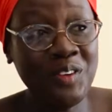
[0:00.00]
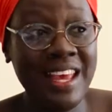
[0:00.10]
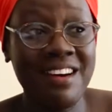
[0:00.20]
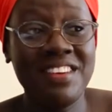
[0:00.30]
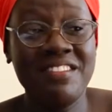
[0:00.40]
They
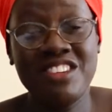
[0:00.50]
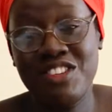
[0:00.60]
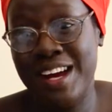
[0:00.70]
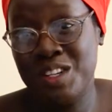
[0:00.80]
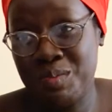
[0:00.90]
have never
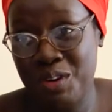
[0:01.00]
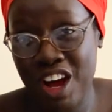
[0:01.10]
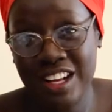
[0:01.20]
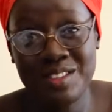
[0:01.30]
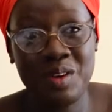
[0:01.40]
tried your
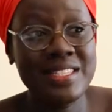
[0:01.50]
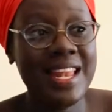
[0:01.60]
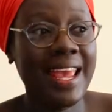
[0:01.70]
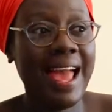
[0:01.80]
product. So it's like